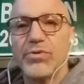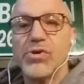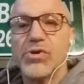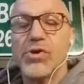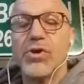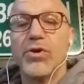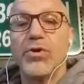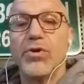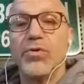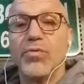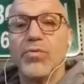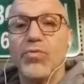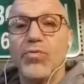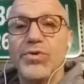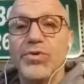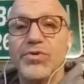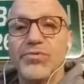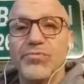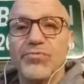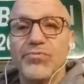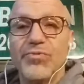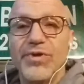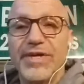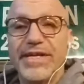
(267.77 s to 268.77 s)
wouldn't
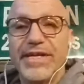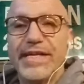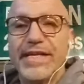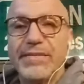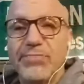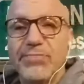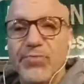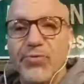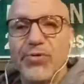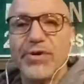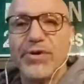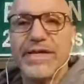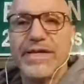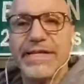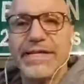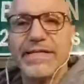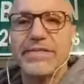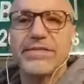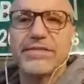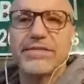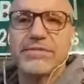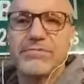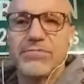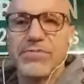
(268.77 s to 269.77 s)
run anymore, and
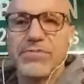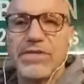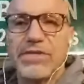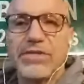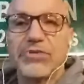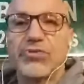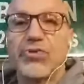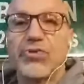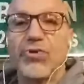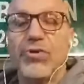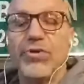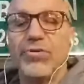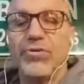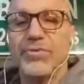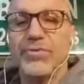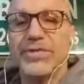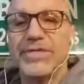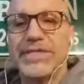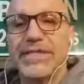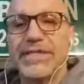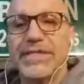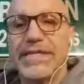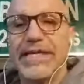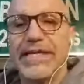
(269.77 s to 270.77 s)
his goal was
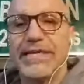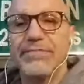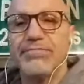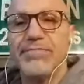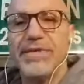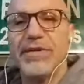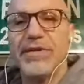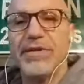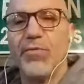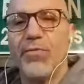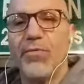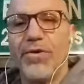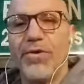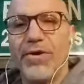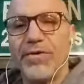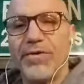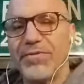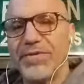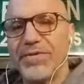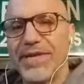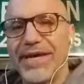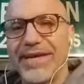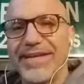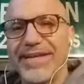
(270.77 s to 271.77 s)
to get me to walk
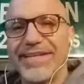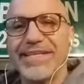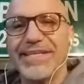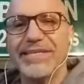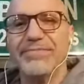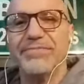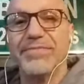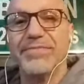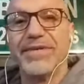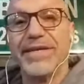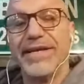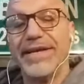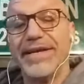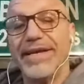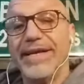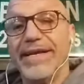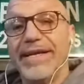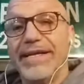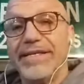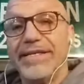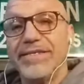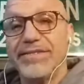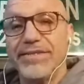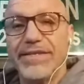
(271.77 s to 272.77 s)
without a limp.
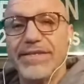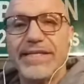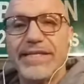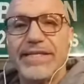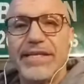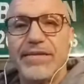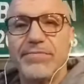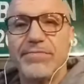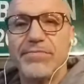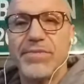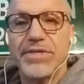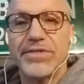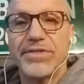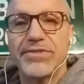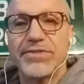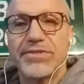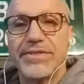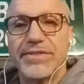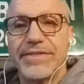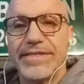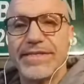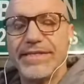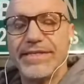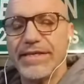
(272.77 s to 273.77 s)
So that's how much
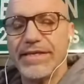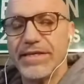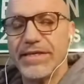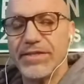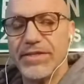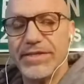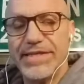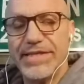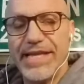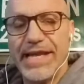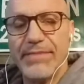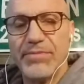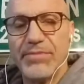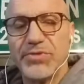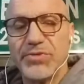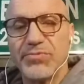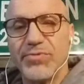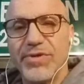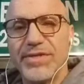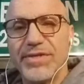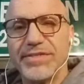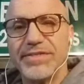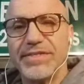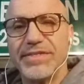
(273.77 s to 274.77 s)
the damage
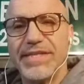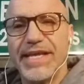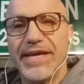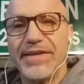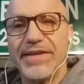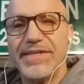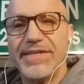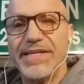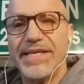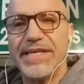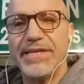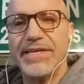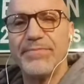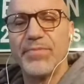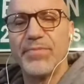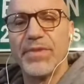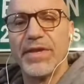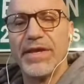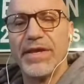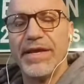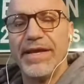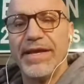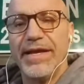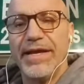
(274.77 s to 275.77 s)
was in that knee.
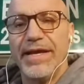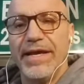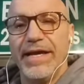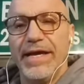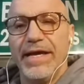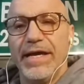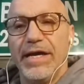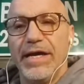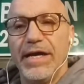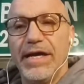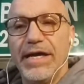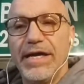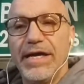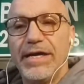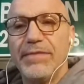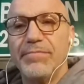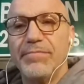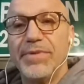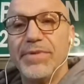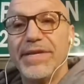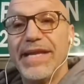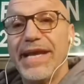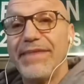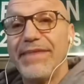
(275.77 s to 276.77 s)

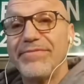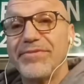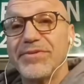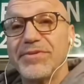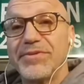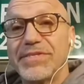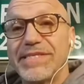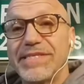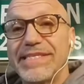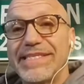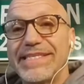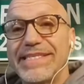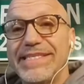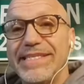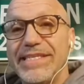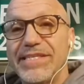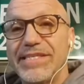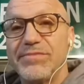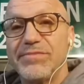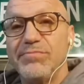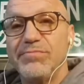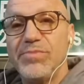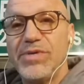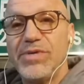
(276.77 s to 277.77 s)
But after
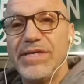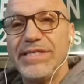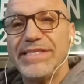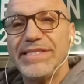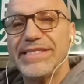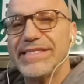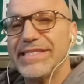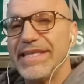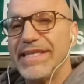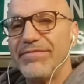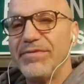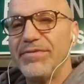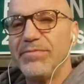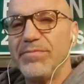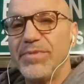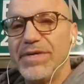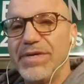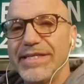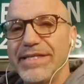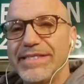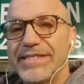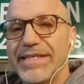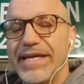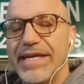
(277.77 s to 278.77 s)
7
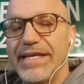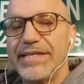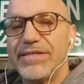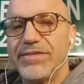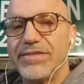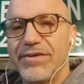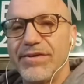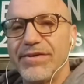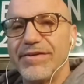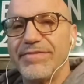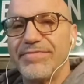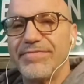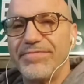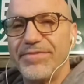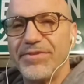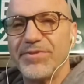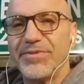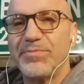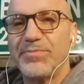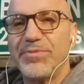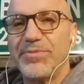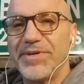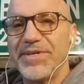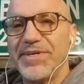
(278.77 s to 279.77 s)
months, I started feeling
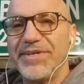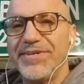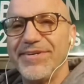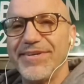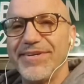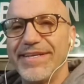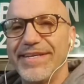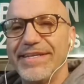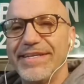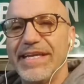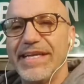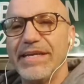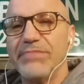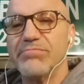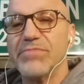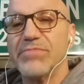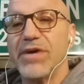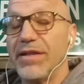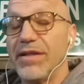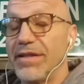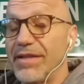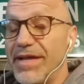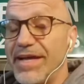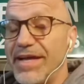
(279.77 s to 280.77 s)
pretty good, and a
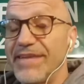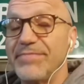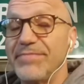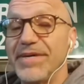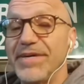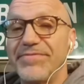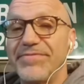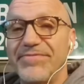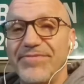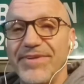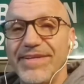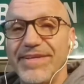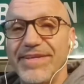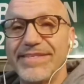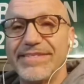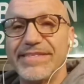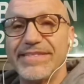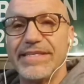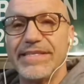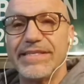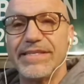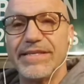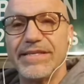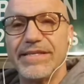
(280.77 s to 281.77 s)
lot of my friends
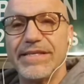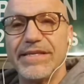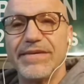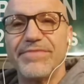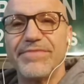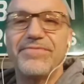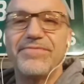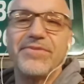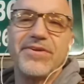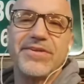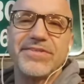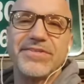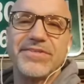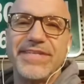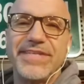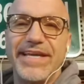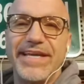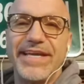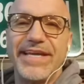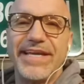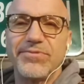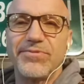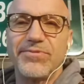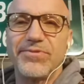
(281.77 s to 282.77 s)
at the Falls
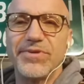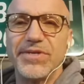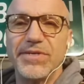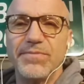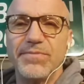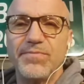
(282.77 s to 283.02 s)
Natatorium